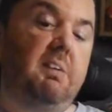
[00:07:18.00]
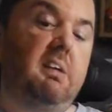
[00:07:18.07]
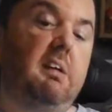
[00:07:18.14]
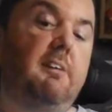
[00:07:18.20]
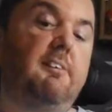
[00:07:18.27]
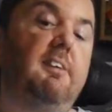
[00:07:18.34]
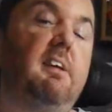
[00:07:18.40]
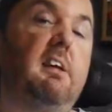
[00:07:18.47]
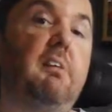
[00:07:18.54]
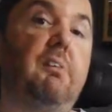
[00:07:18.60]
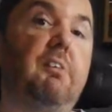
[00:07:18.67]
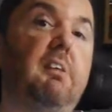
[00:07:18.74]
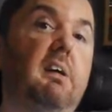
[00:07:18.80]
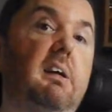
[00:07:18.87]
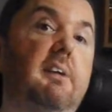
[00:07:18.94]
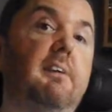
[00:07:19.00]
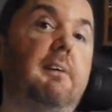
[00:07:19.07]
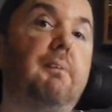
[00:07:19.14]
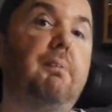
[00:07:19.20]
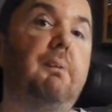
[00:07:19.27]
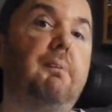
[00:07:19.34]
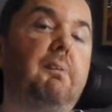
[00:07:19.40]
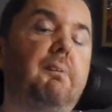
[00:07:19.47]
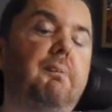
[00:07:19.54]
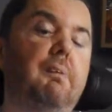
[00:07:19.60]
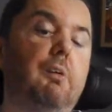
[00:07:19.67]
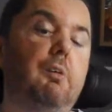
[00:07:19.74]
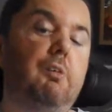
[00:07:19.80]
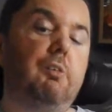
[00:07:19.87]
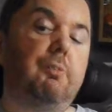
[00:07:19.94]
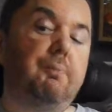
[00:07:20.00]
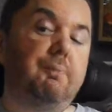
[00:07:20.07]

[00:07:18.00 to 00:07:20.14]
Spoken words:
It's guaranteed in the premium box.